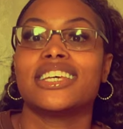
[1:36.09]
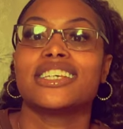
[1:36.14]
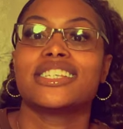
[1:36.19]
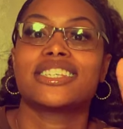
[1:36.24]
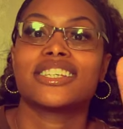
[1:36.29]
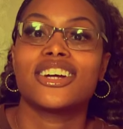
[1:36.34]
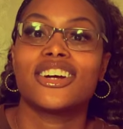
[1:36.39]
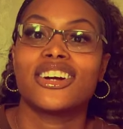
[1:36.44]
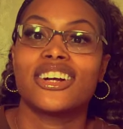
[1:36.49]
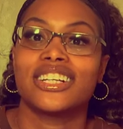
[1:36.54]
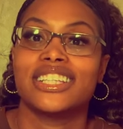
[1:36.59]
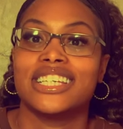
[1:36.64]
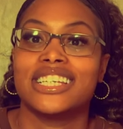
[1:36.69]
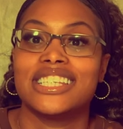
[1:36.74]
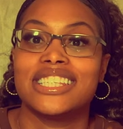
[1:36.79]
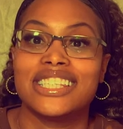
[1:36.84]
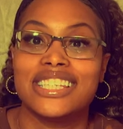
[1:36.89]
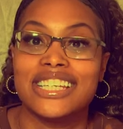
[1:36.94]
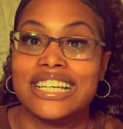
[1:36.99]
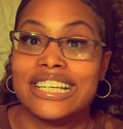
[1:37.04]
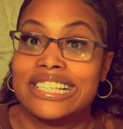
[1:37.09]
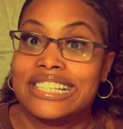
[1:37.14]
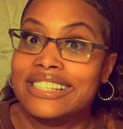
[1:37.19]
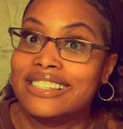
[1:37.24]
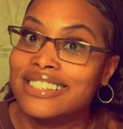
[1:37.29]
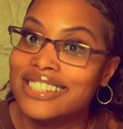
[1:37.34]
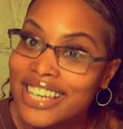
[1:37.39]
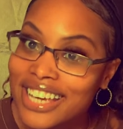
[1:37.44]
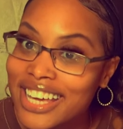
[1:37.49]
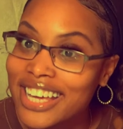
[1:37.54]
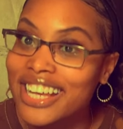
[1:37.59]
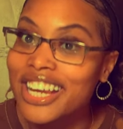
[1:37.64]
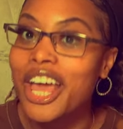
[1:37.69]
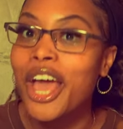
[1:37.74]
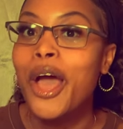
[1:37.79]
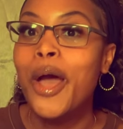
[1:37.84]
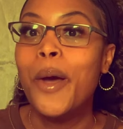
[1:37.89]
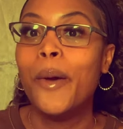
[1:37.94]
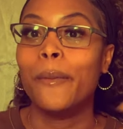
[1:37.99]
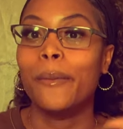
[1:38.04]
It's currently 6:10
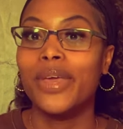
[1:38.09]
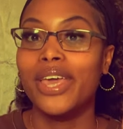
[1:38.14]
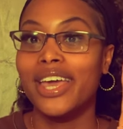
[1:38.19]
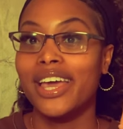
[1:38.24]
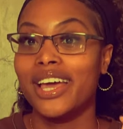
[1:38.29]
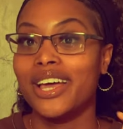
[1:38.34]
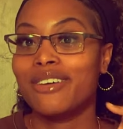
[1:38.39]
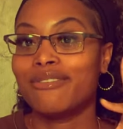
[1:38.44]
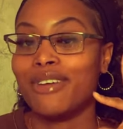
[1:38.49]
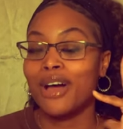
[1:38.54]
p.m.